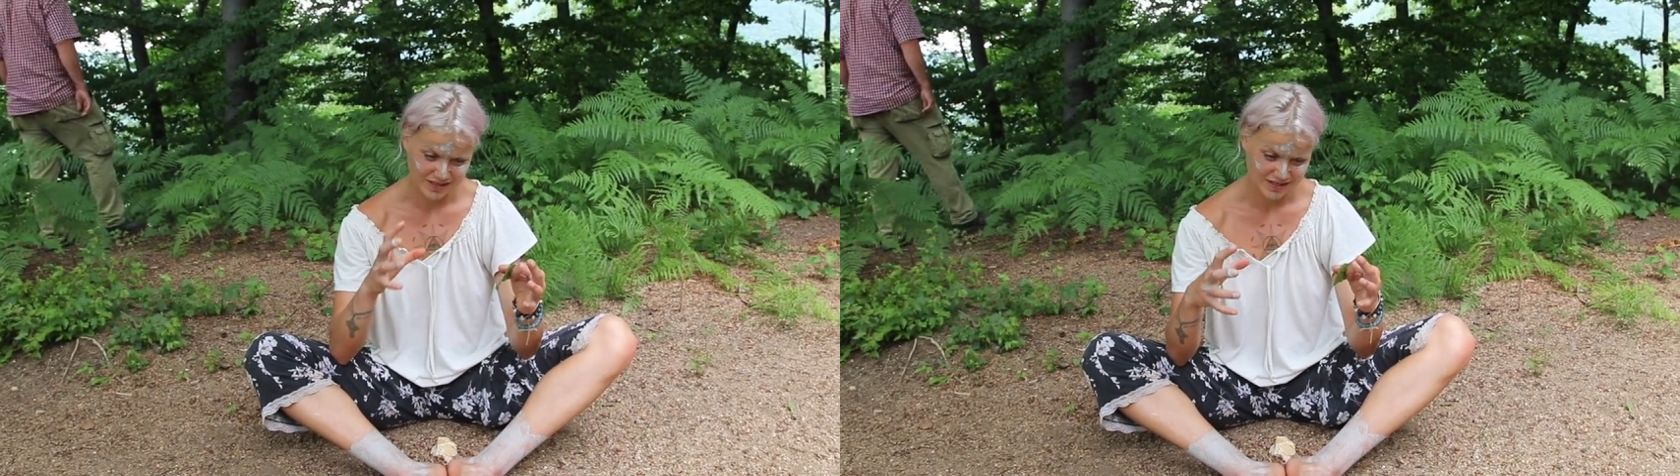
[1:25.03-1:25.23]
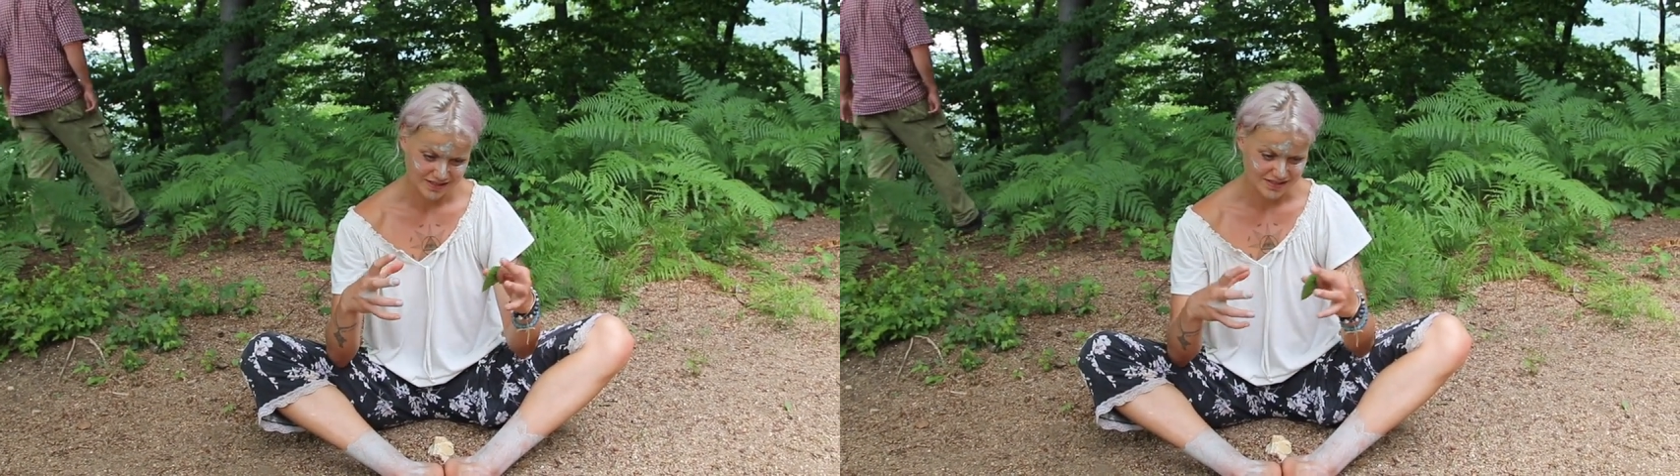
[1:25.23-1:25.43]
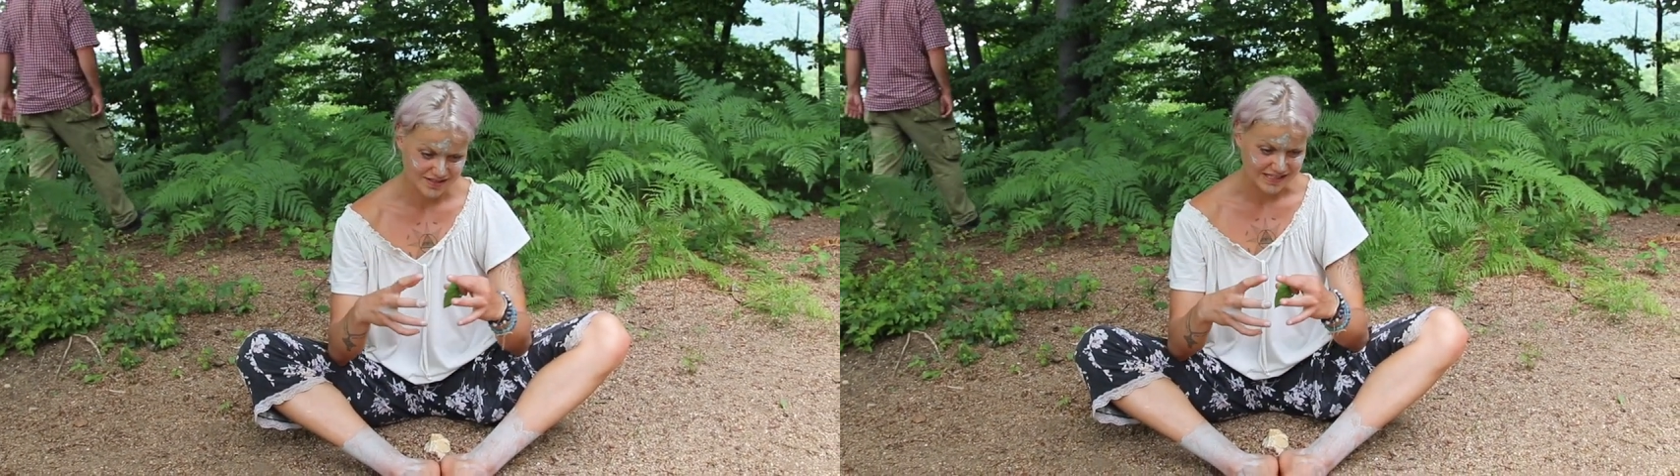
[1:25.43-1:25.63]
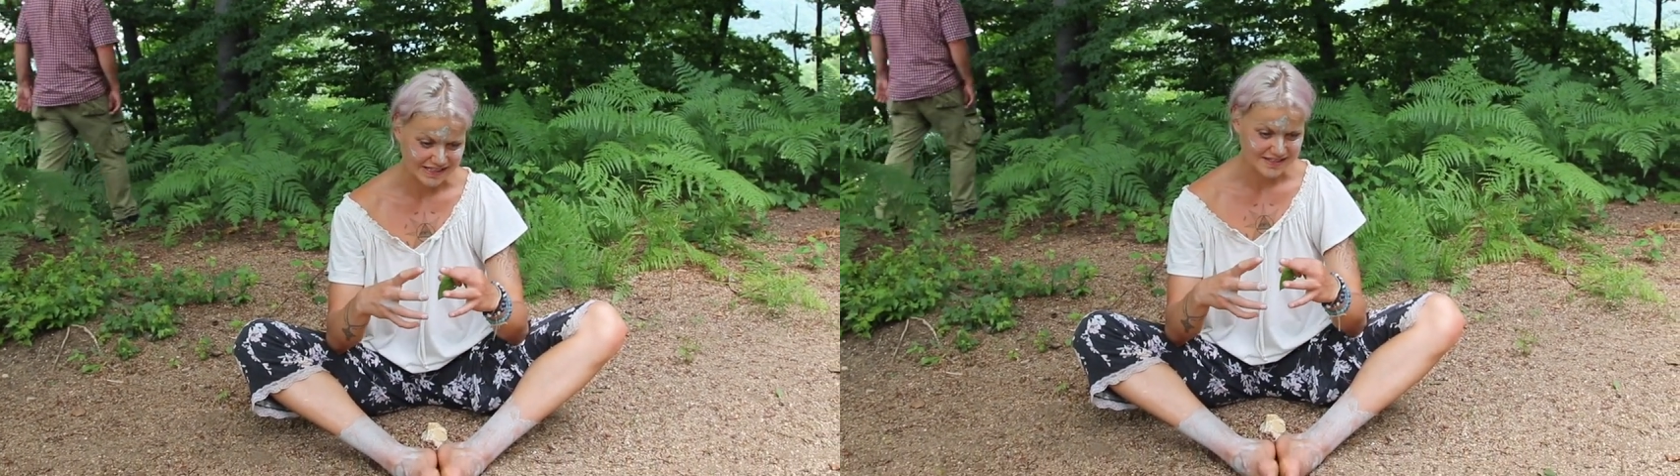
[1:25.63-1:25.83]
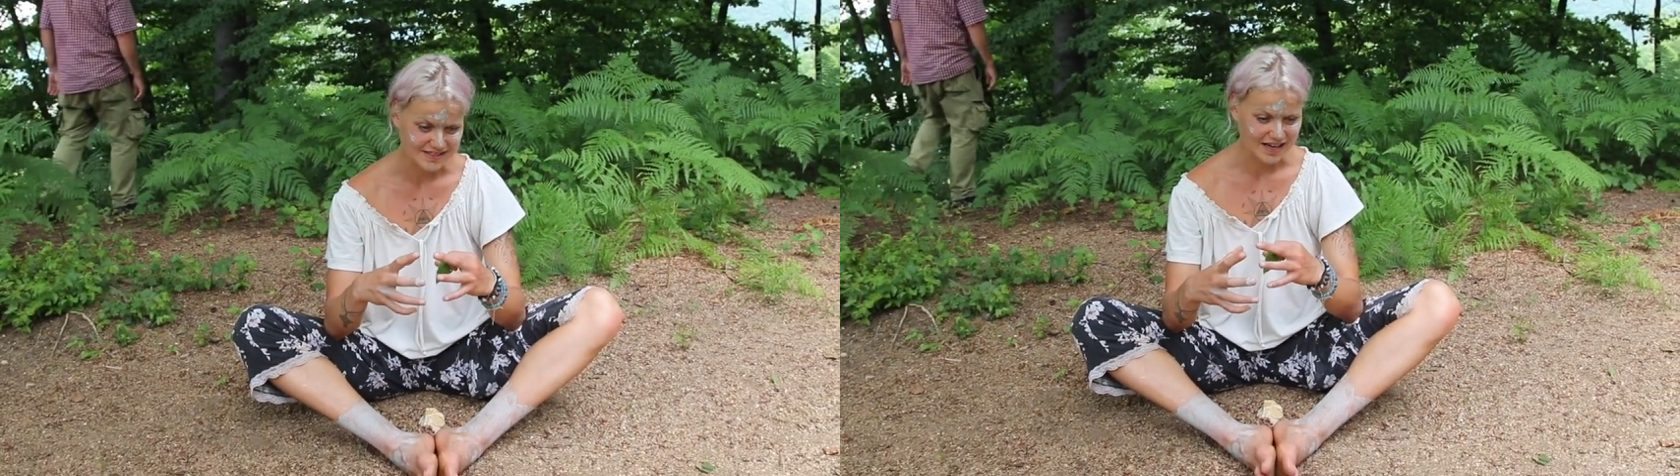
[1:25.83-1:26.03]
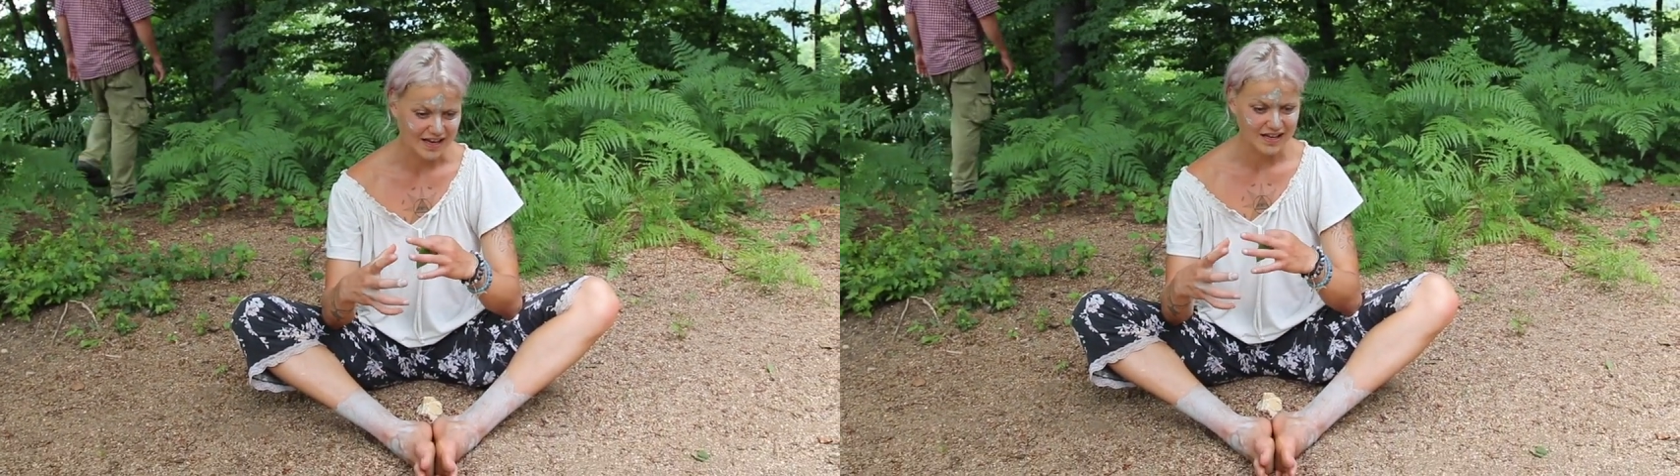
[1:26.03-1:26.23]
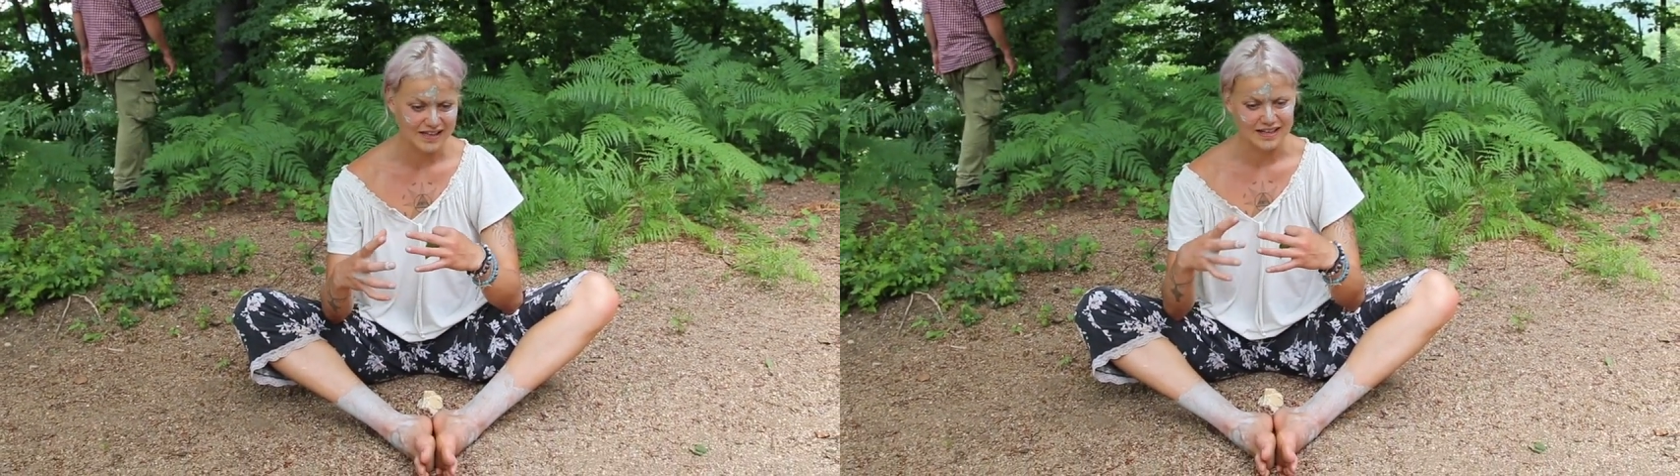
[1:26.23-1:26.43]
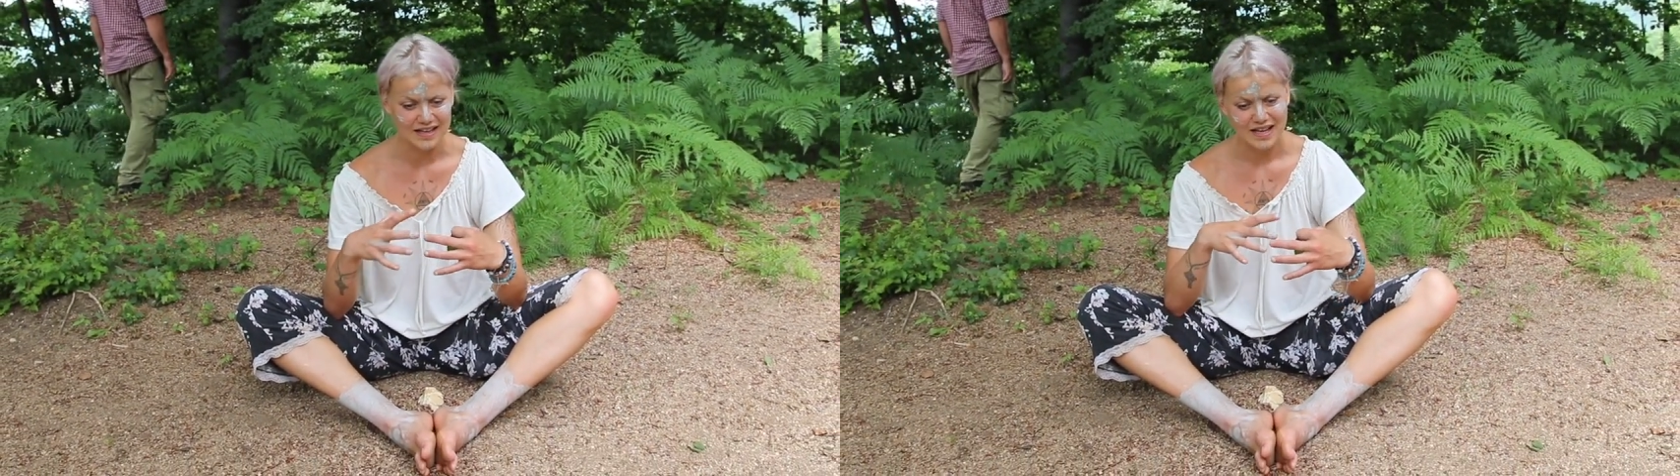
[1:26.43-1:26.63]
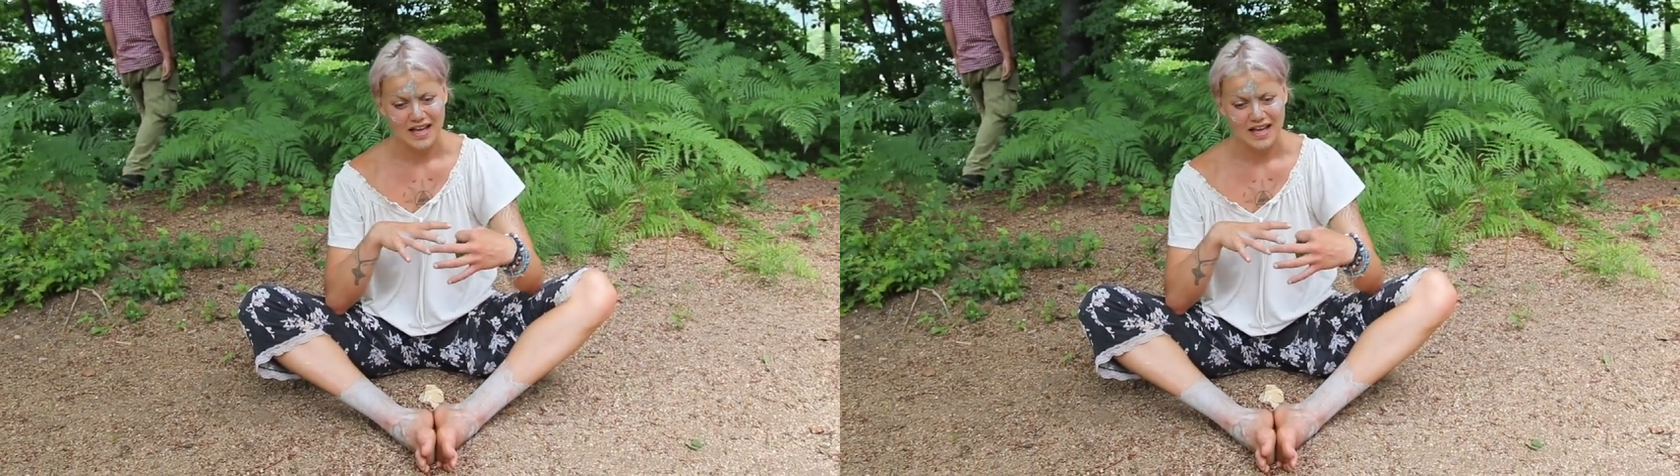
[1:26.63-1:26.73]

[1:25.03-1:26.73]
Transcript: energy is inside, and,